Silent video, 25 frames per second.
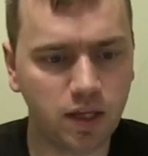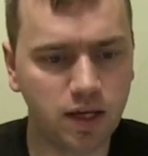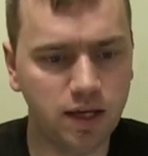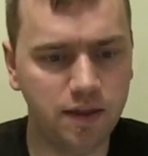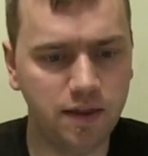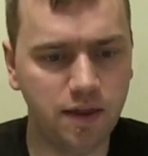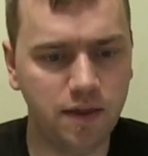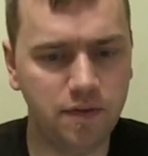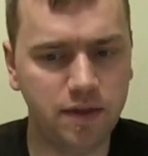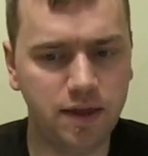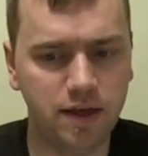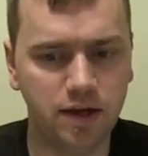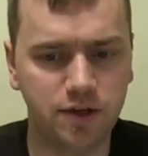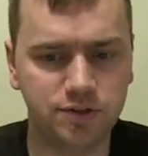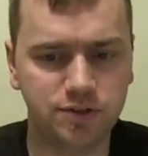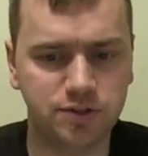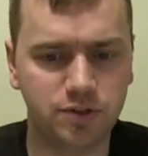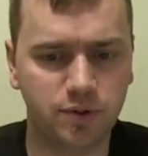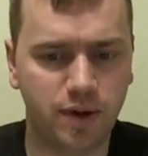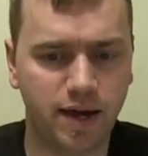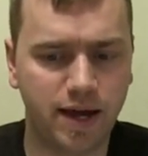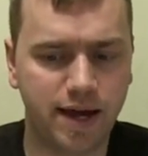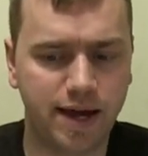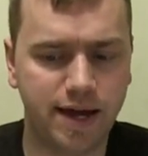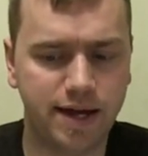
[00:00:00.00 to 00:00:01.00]
And then they
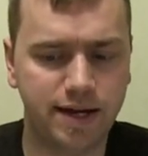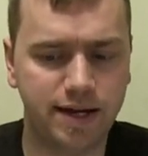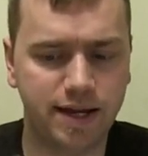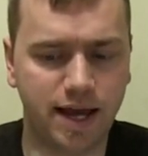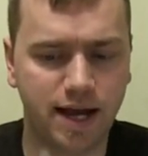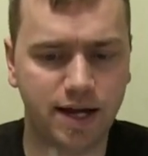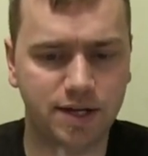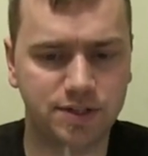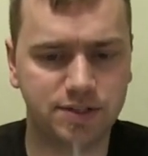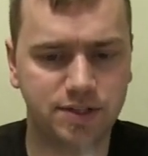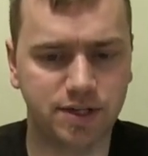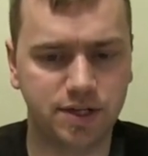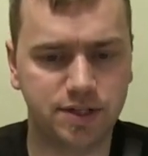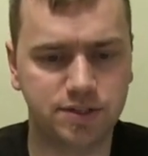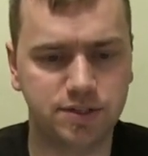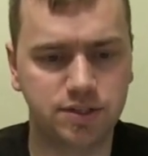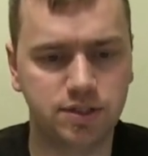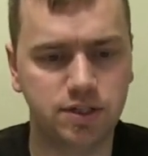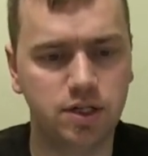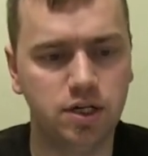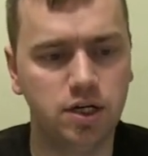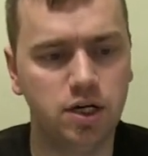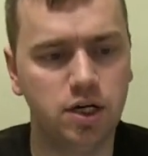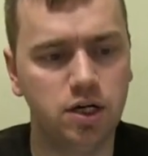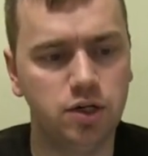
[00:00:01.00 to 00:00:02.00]
also had
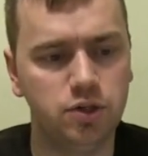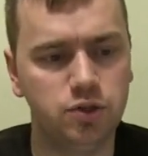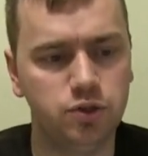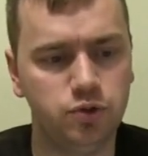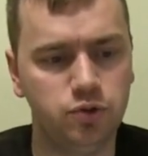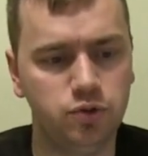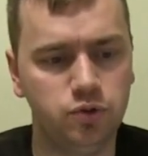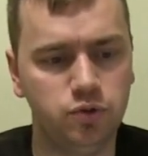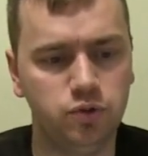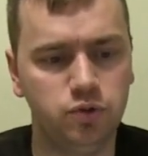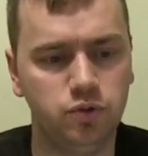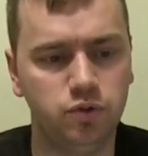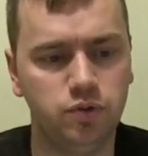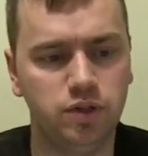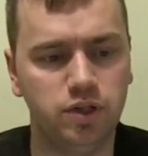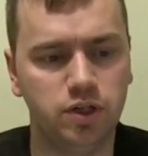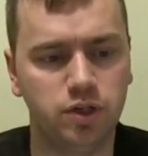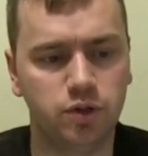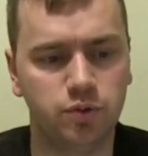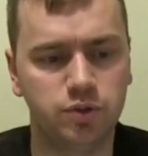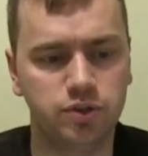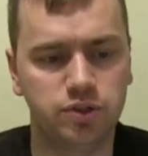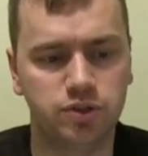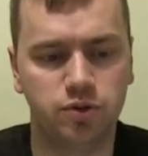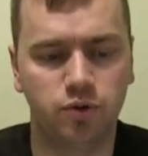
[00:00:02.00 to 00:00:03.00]
access to the
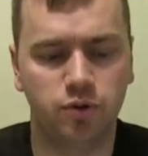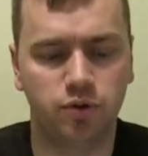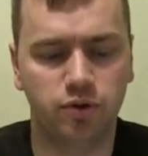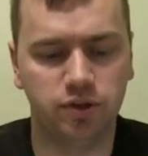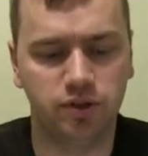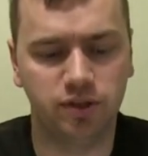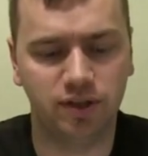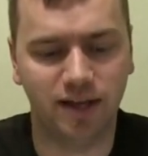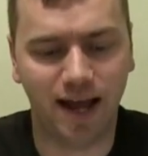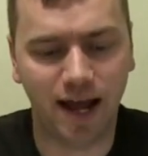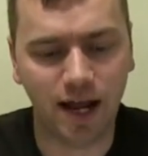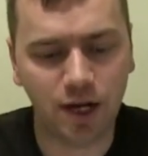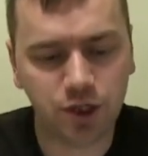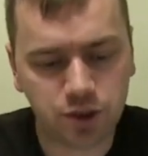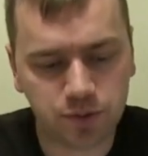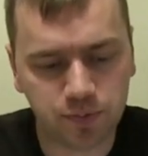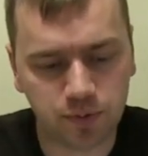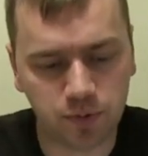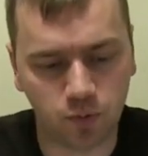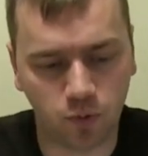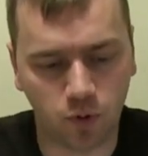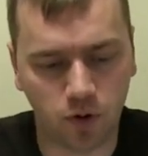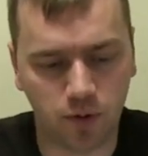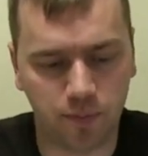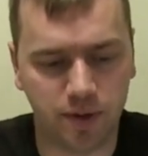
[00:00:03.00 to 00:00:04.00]
Inquisitorial
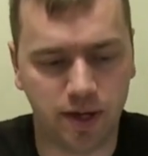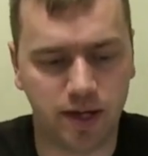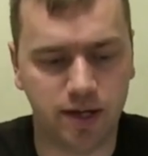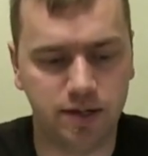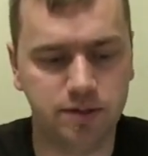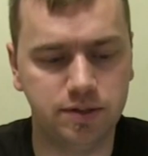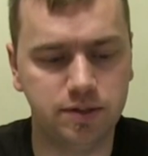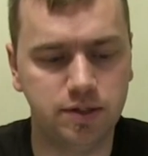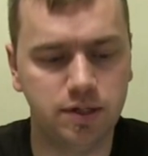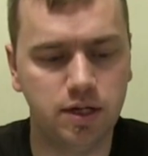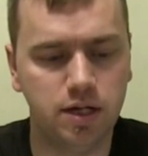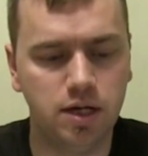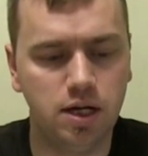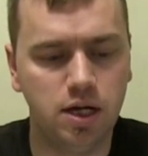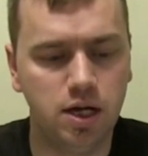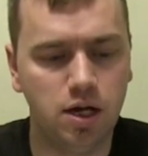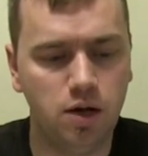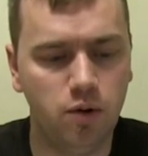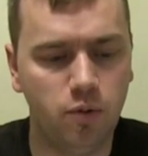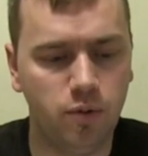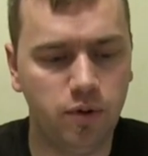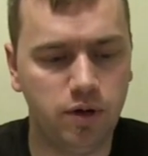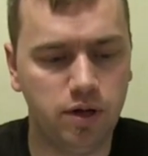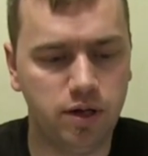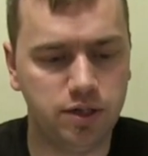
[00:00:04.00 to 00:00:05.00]
Henchman Warband,
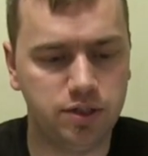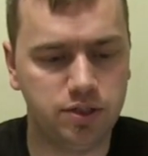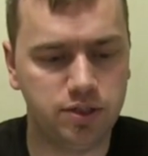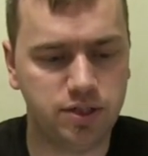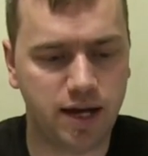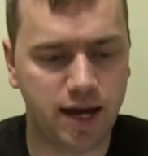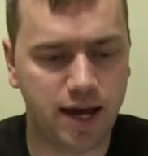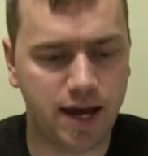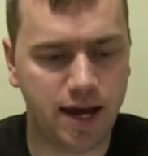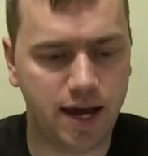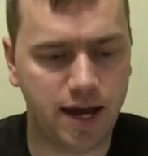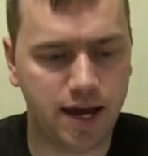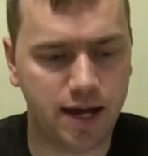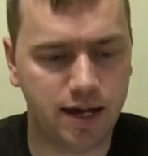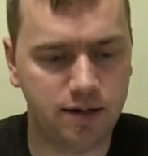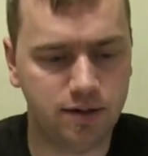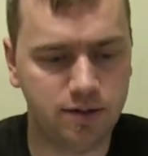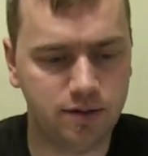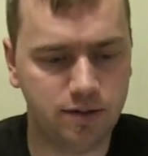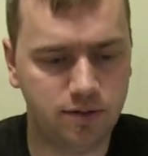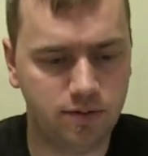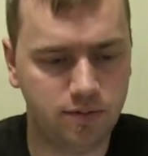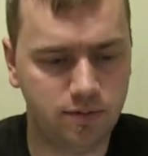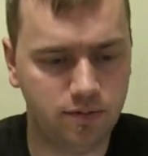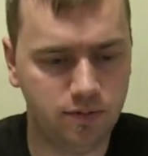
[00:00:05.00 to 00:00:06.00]
which had
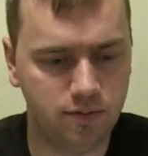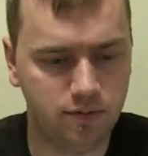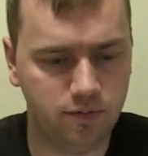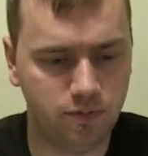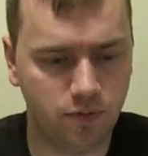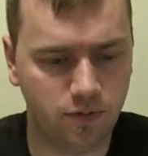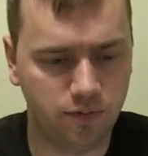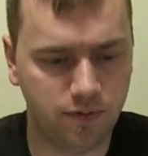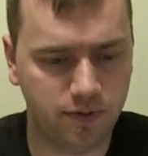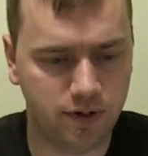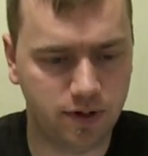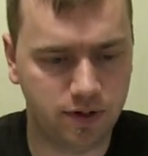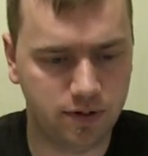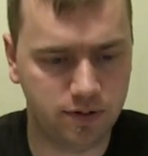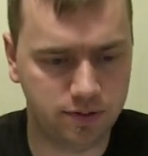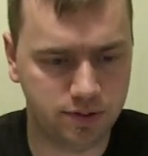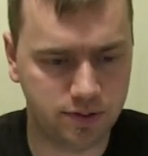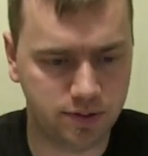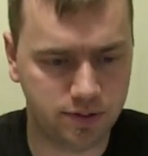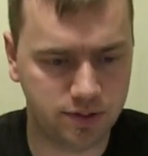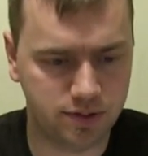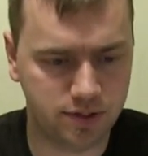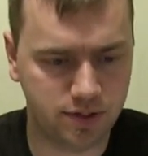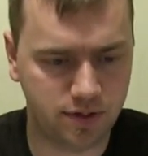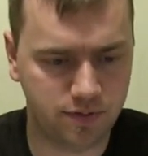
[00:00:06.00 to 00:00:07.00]
3, 4, 5,
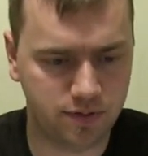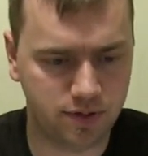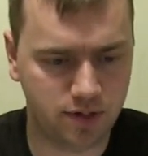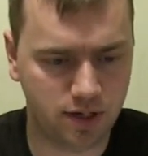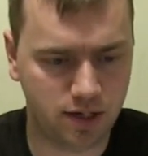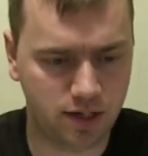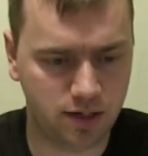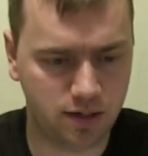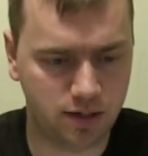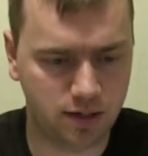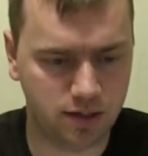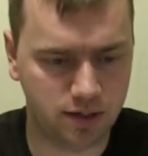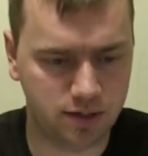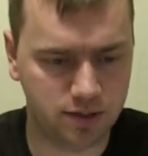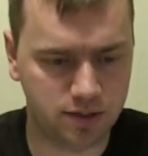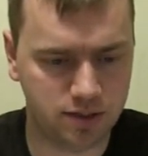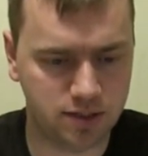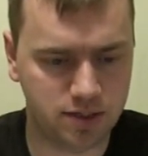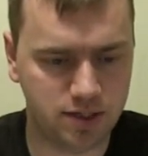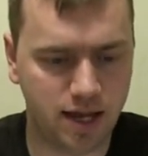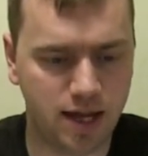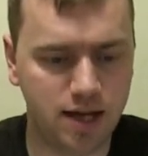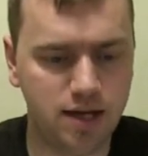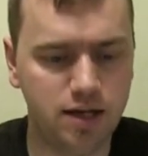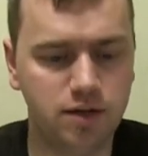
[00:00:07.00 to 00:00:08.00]
6, 7, 8, 9,
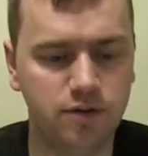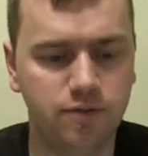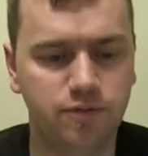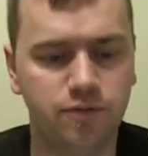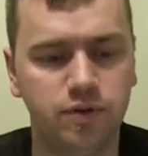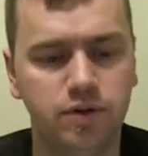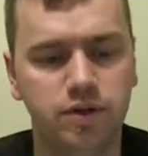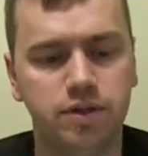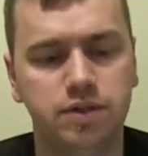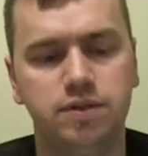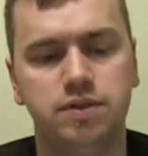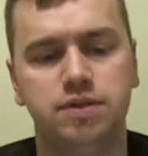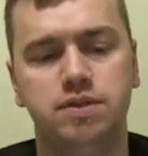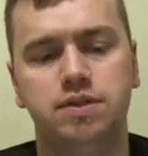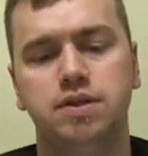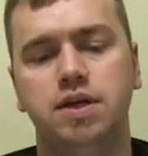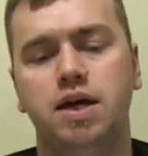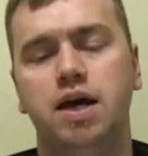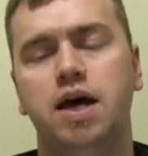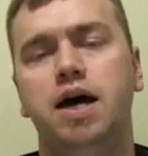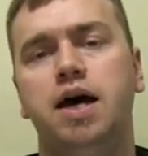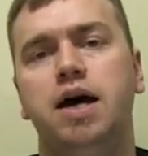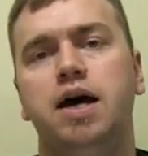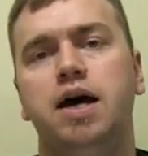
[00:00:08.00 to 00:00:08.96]
10 different